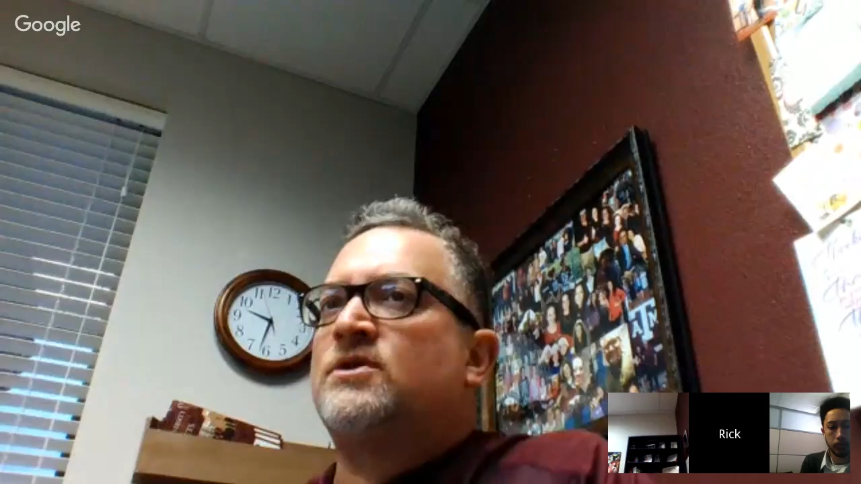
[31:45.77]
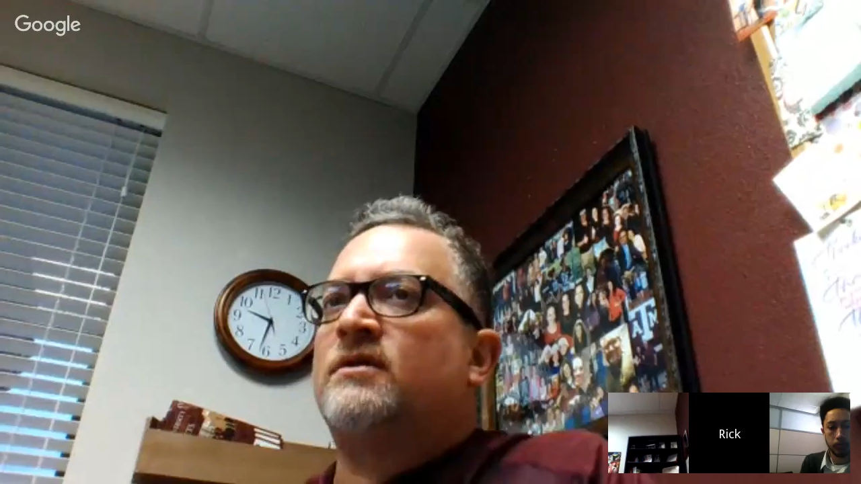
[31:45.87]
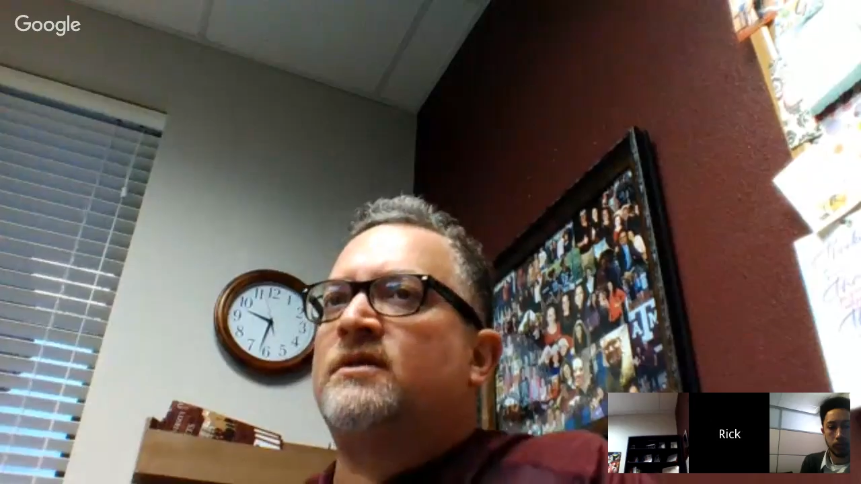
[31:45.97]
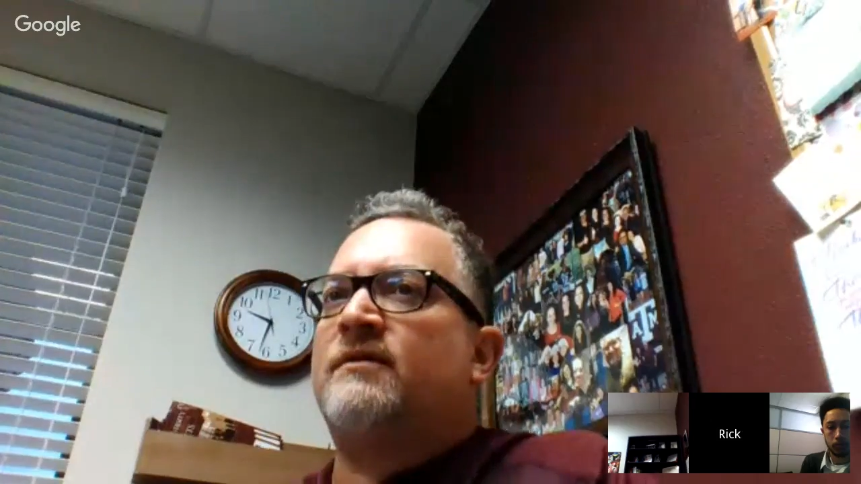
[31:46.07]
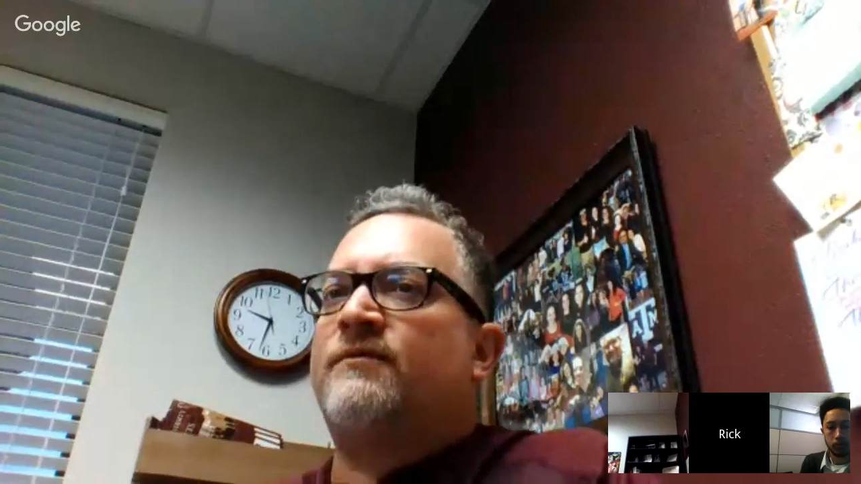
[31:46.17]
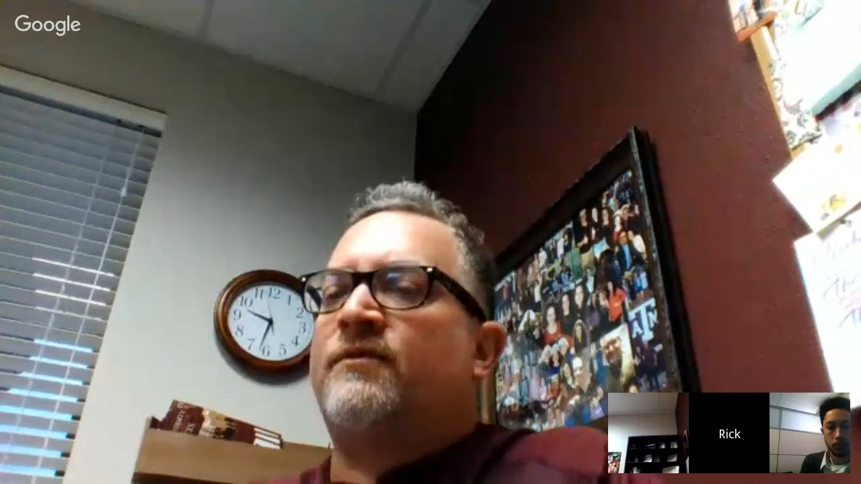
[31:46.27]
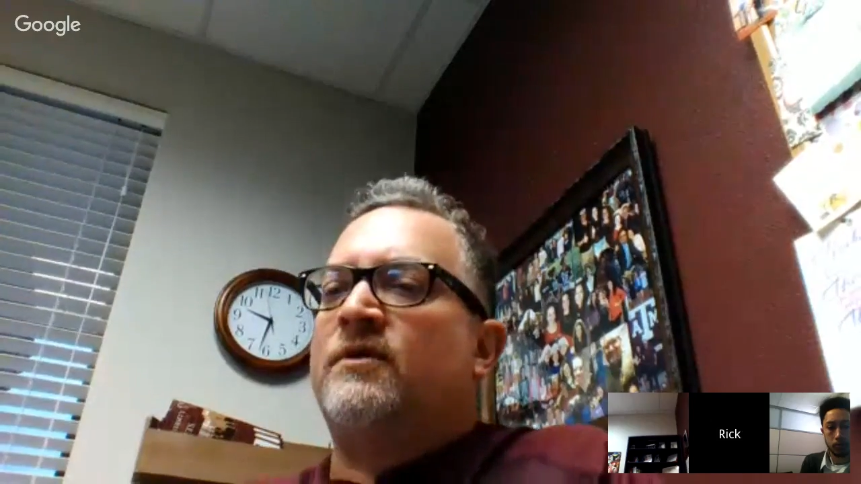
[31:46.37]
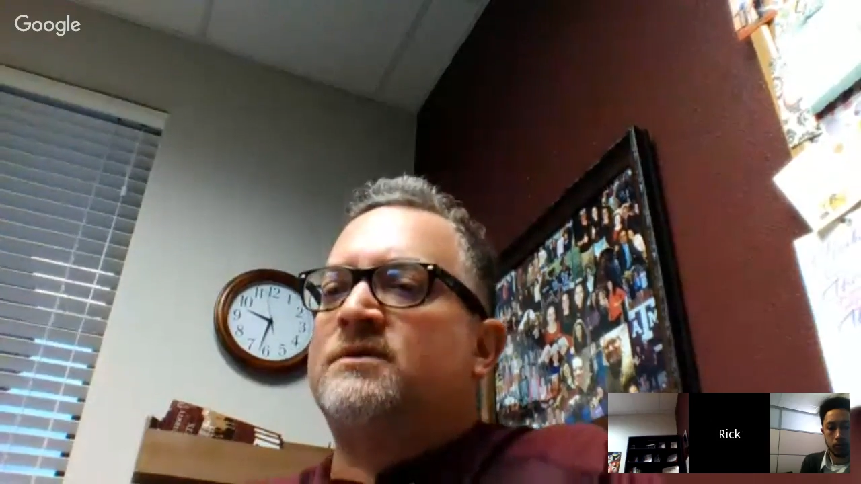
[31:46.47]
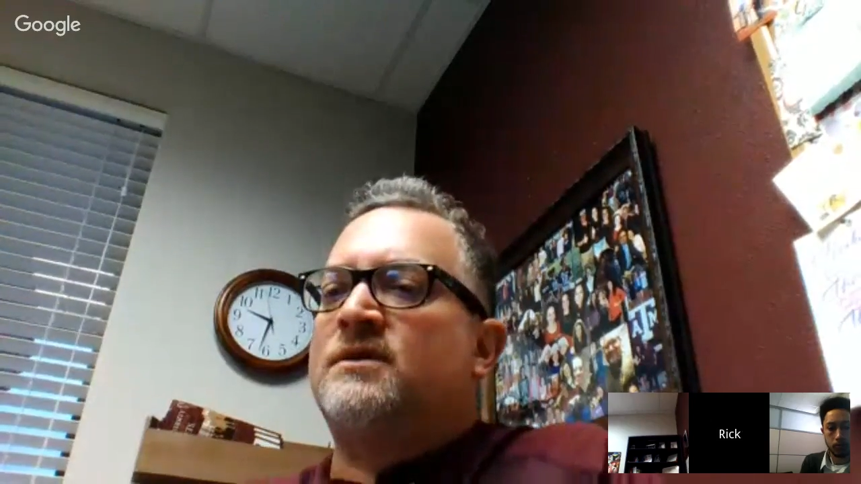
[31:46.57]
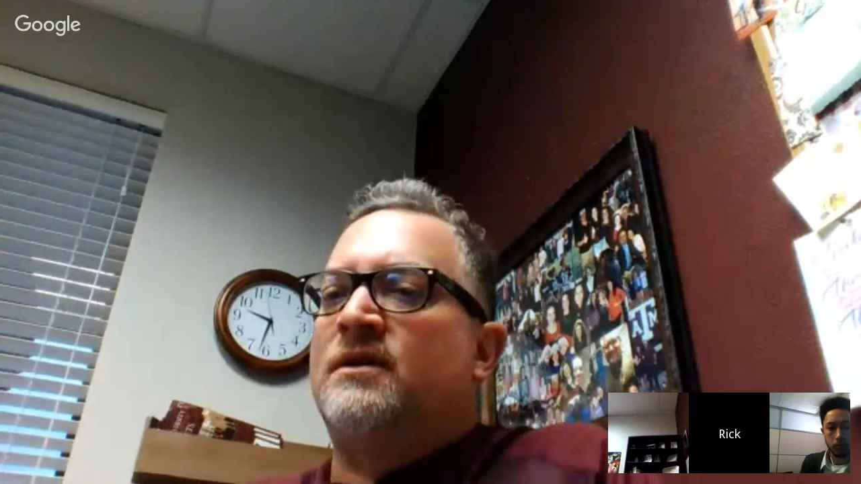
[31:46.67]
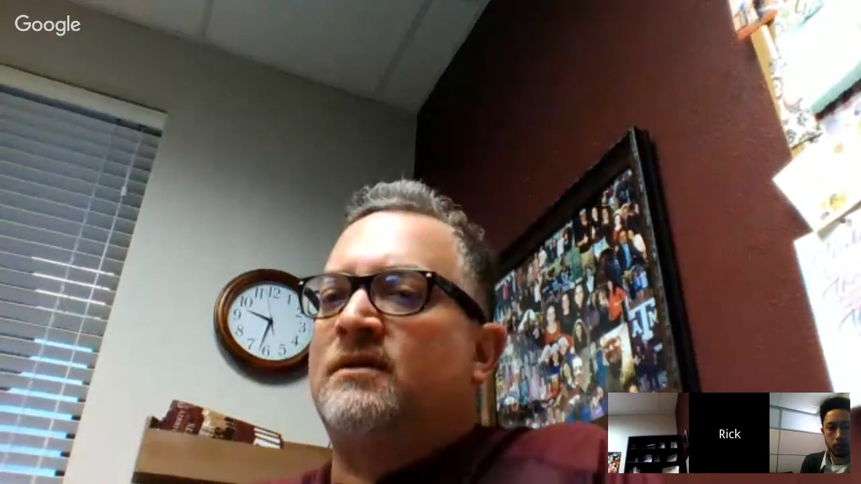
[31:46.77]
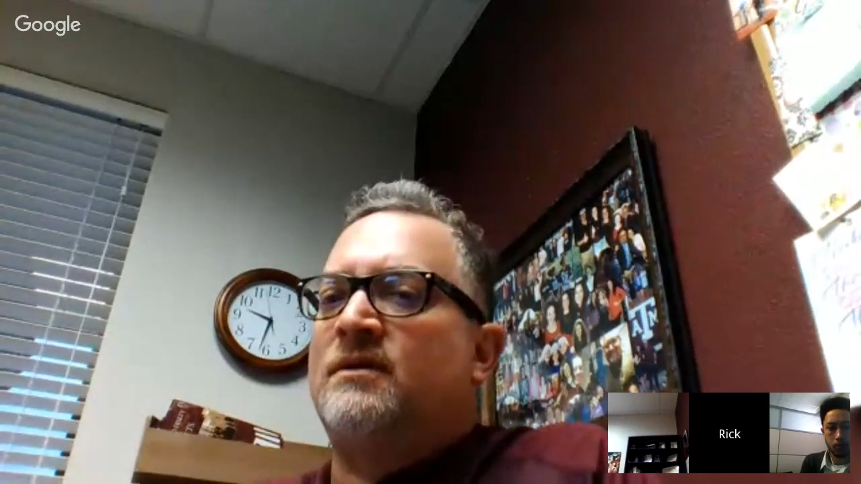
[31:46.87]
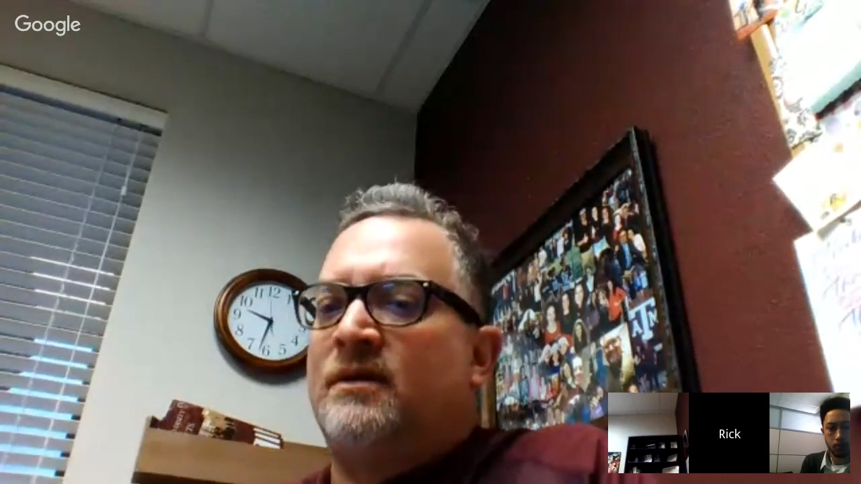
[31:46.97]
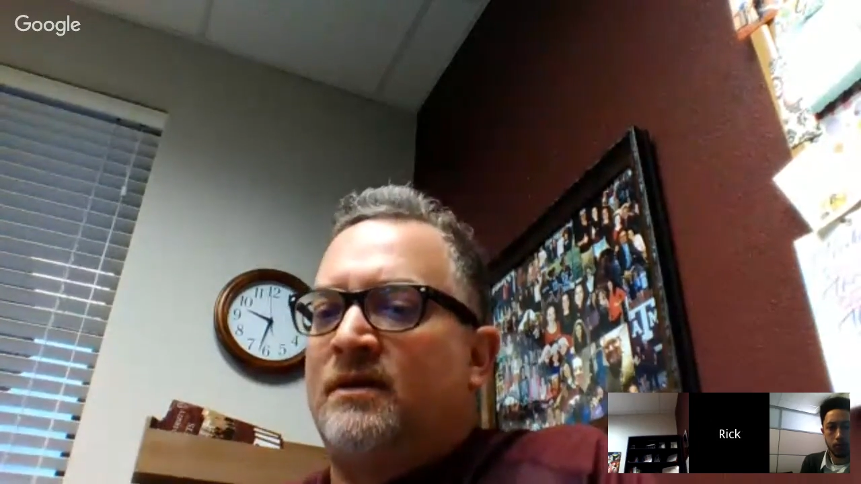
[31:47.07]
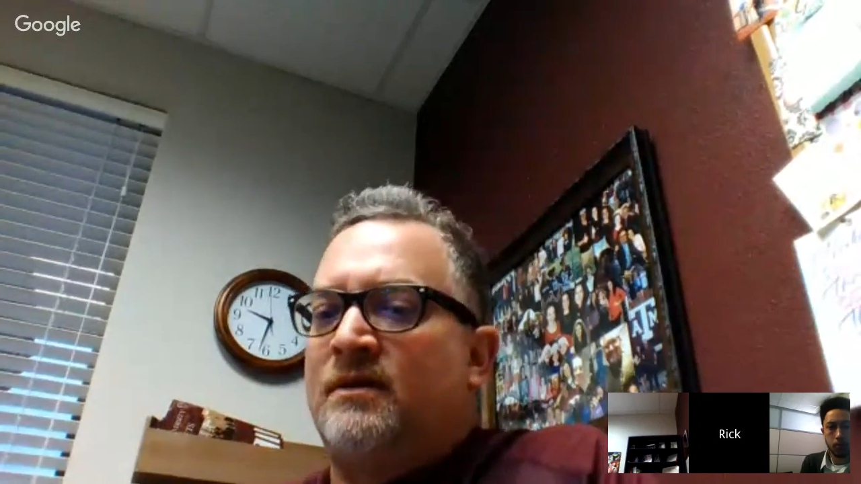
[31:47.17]
to start that first, and
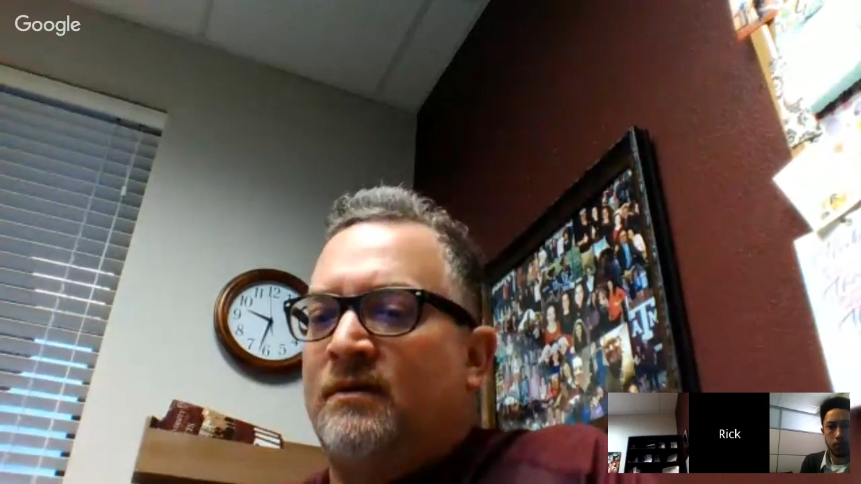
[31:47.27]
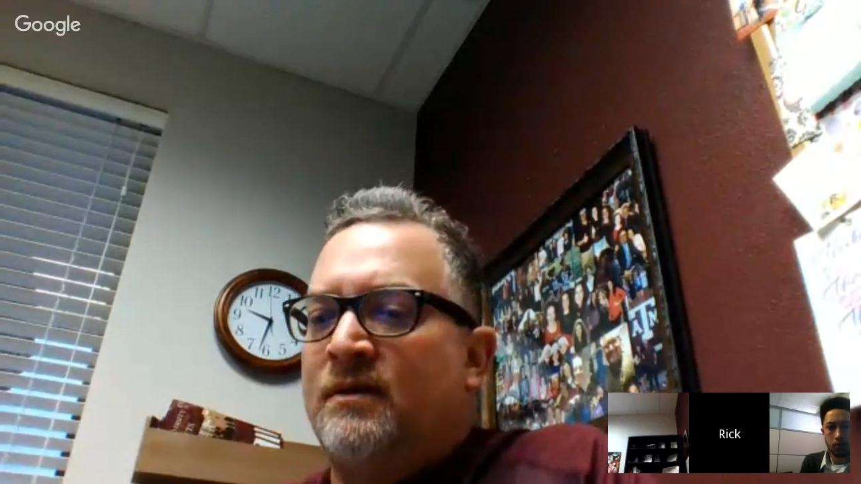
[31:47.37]
then